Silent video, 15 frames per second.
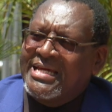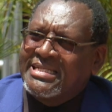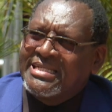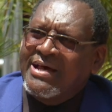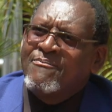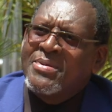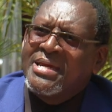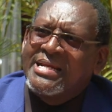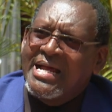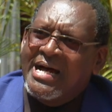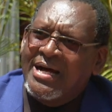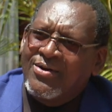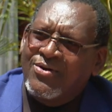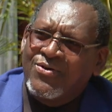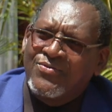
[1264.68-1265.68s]
is a
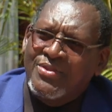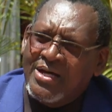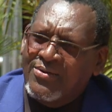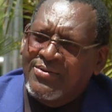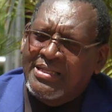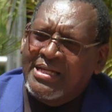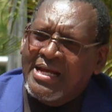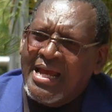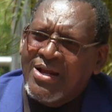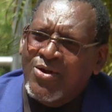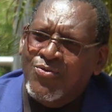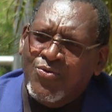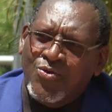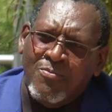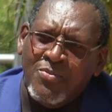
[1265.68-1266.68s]
mirror of the on the kind
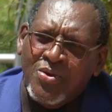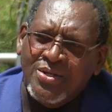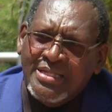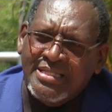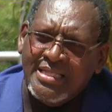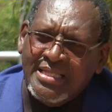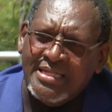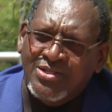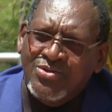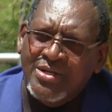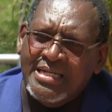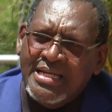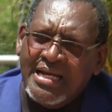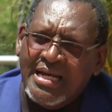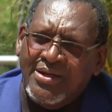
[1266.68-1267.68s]
of community that you are
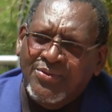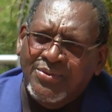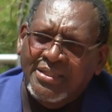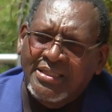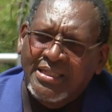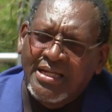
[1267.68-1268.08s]
dealing with.